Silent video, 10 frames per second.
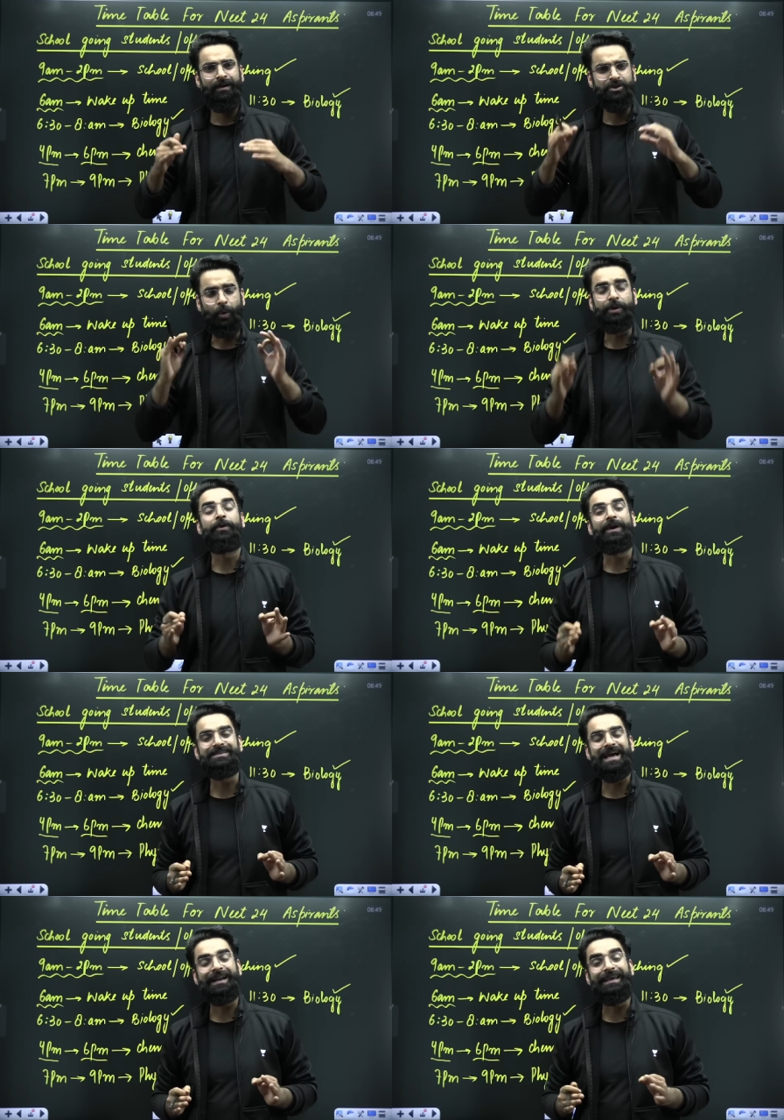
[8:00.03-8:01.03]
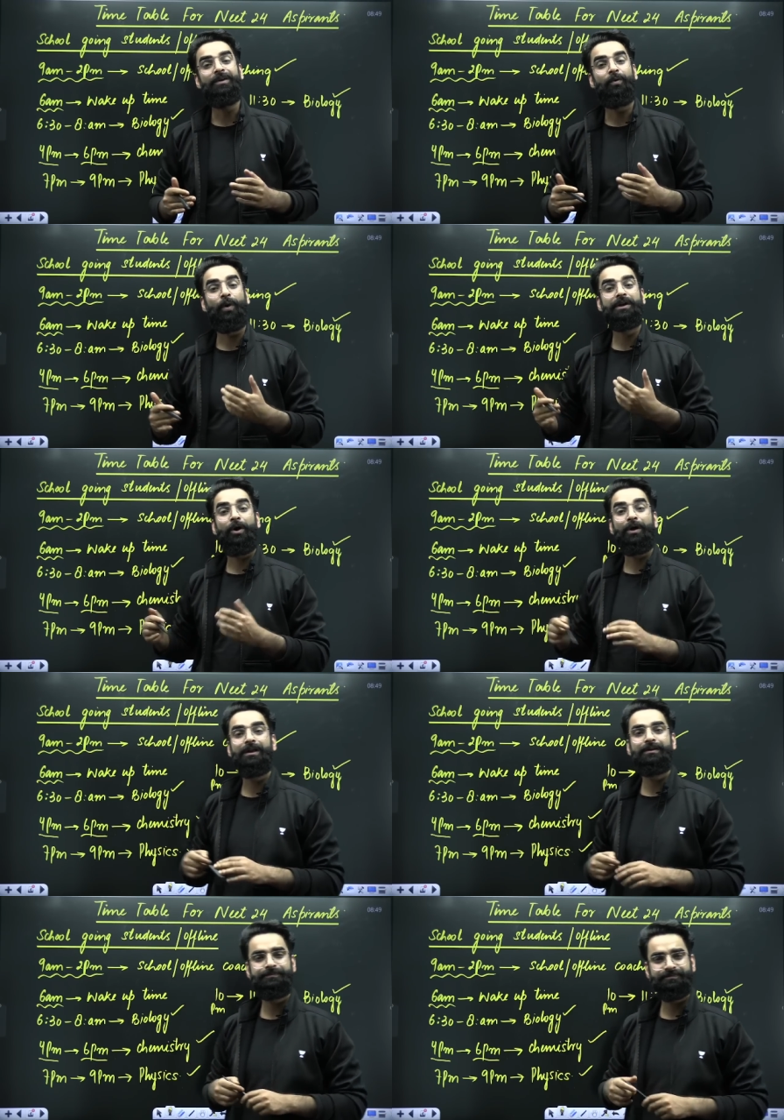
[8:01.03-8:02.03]
told you exactly what all,
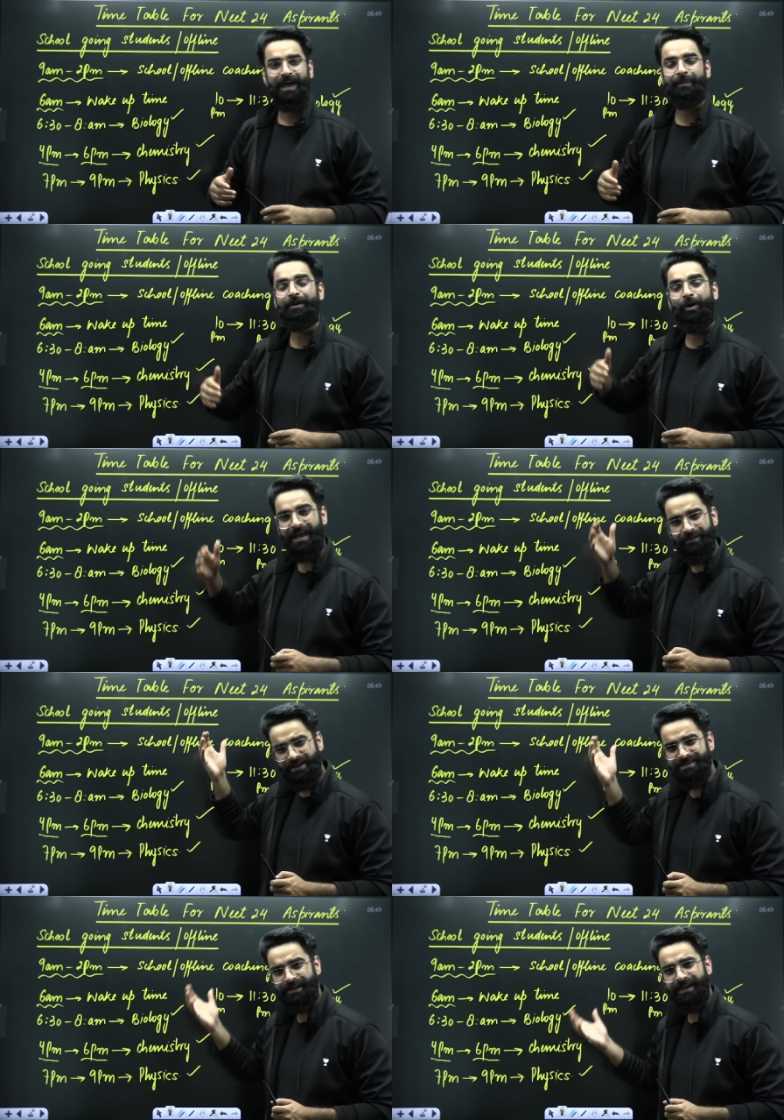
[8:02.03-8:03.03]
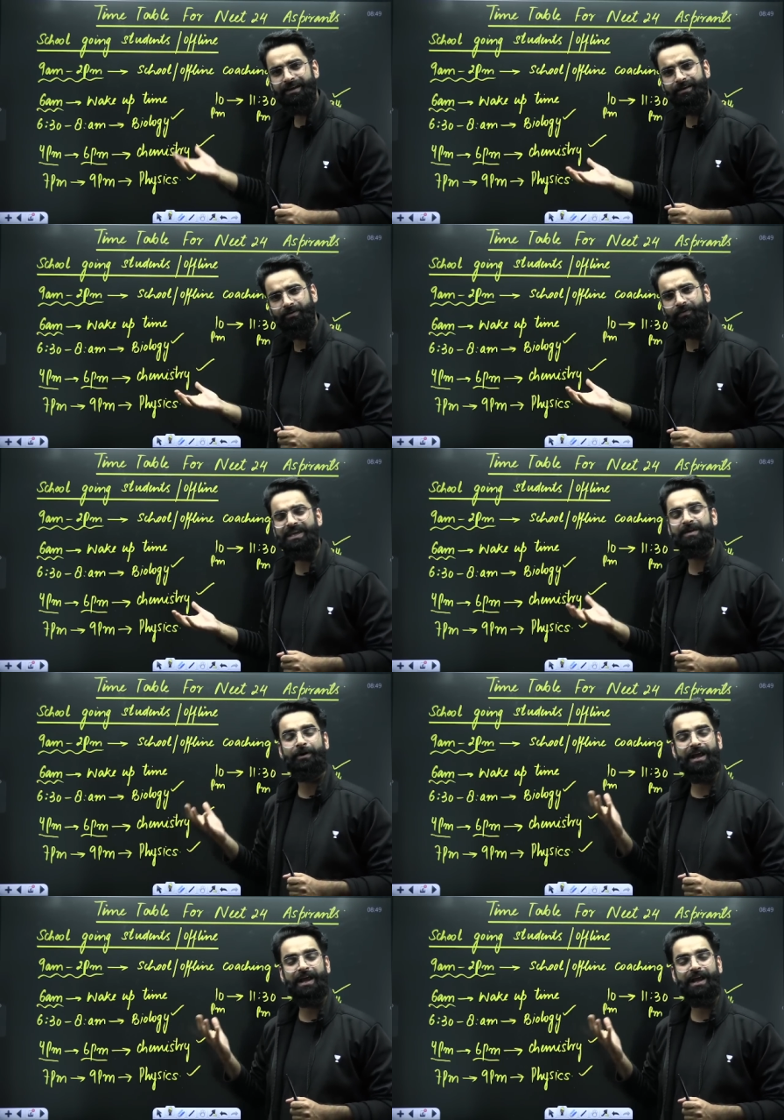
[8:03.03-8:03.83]
I mean, on every Sunday, we keep on